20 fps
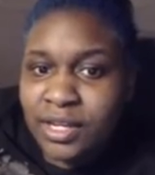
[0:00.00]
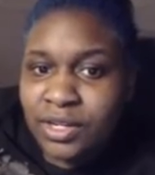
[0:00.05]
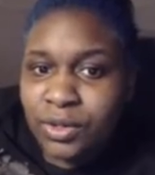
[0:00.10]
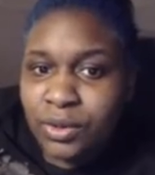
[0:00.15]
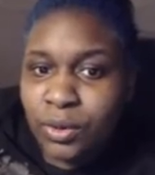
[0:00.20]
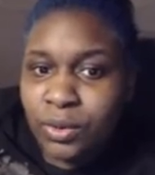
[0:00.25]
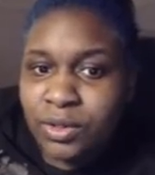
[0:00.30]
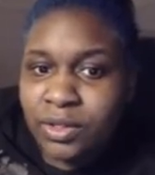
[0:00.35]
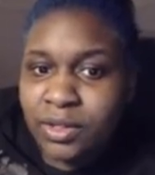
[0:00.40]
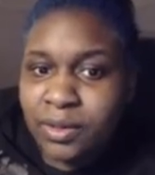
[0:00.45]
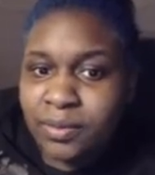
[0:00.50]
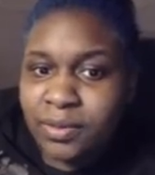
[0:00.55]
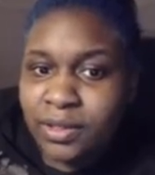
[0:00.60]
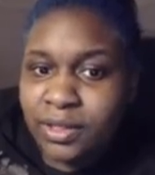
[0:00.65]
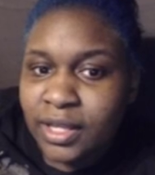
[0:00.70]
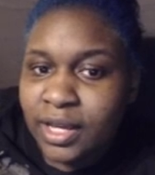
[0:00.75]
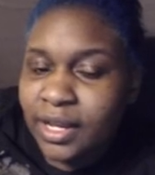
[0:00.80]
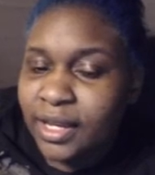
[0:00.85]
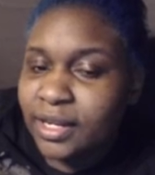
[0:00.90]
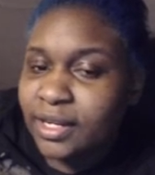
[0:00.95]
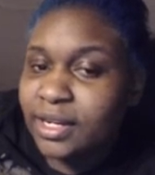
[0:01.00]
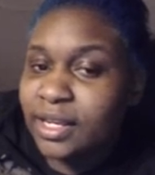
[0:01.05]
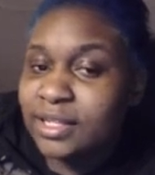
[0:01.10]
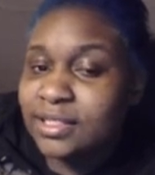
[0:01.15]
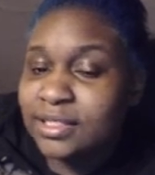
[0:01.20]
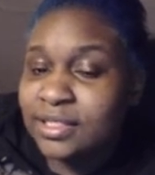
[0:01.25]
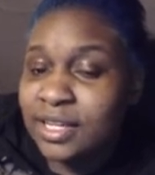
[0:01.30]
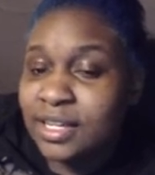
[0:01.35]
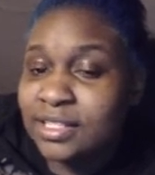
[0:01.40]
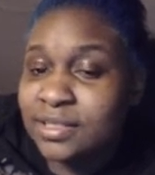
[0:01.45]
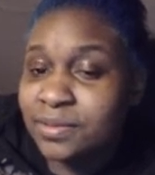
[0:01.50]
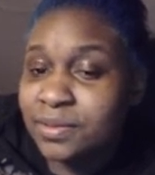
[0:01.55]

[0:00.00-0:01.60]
You're holding up the line. Next guest,